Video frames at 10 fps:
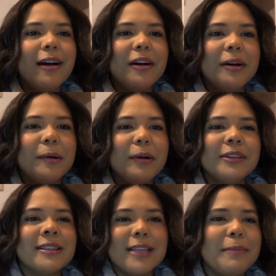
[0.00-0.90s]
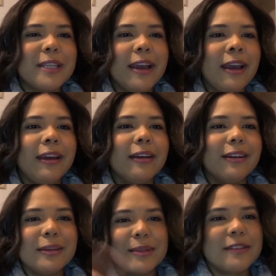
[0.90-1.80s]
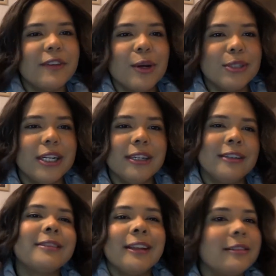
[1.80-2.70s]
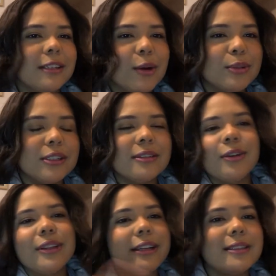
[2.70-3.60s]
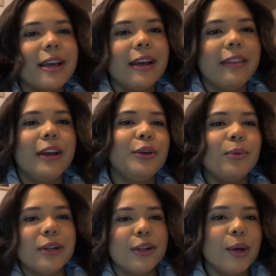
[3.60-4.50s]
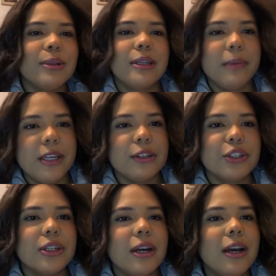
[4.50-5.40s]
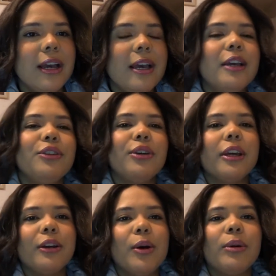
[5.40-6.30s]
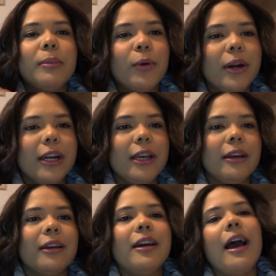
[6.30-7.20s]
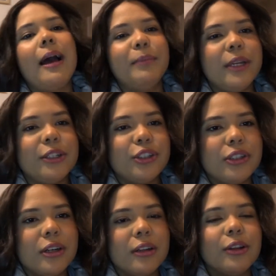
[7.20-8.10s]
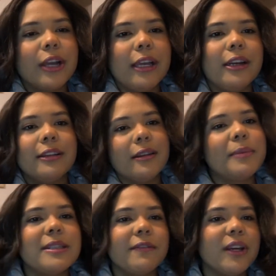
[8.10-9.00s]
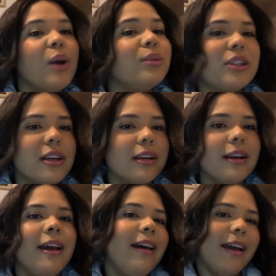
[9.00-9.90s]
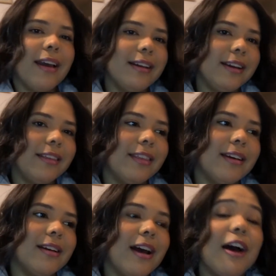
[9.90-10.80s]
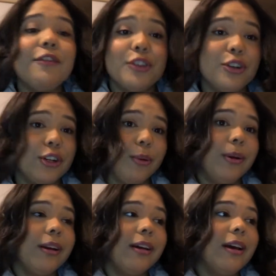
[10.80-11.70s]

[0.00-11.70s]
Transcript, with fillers: uh, on the same day on the Pacific Ocean and Atlantic Ocean. So let's say that you want to go to the beach. You can go in the morning, a beach located in the Pacific Ocean, and in the afternoon,